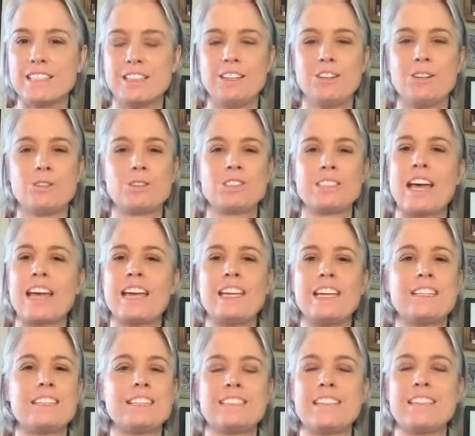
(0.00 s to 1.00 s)
you know,
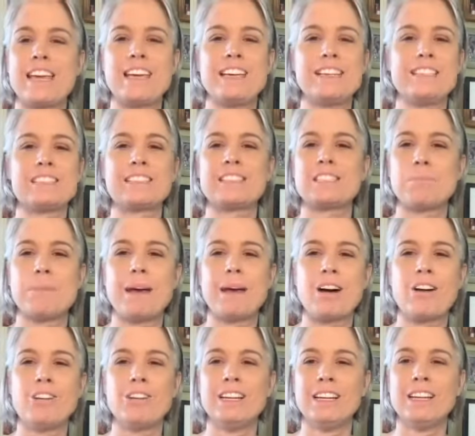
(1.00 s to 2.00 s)
sight, taste,
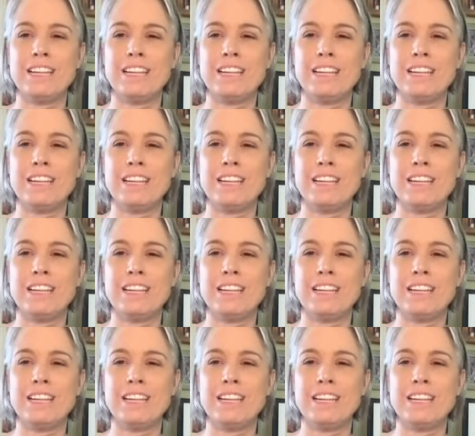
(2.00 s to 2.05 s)
smell,